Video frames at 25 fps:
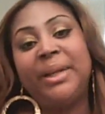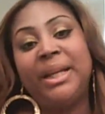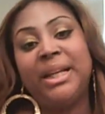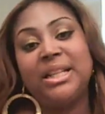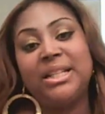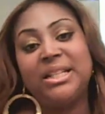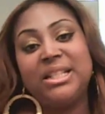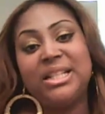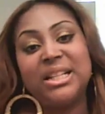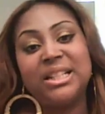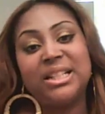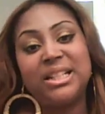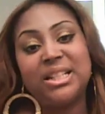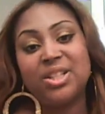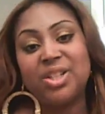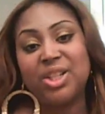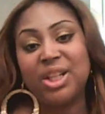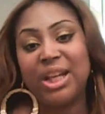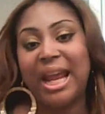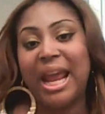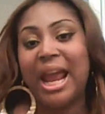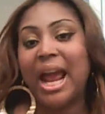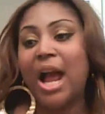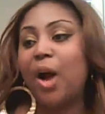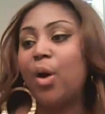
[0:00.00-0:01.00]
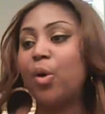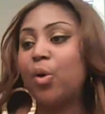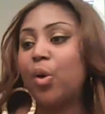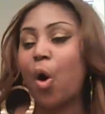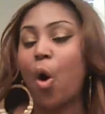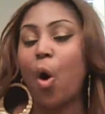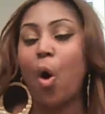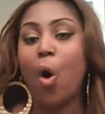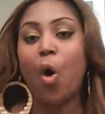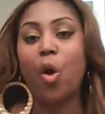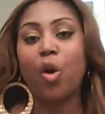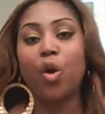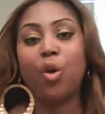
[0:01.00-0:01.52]
if you know what it took for
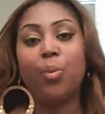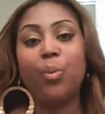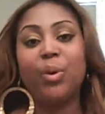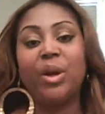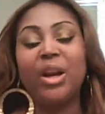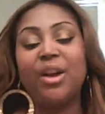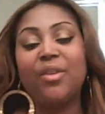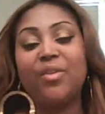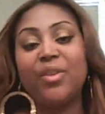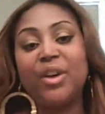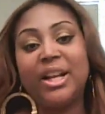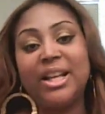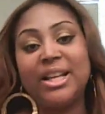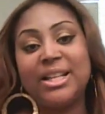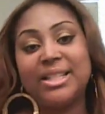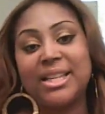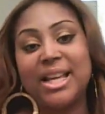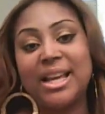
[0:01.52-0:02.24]
you to stop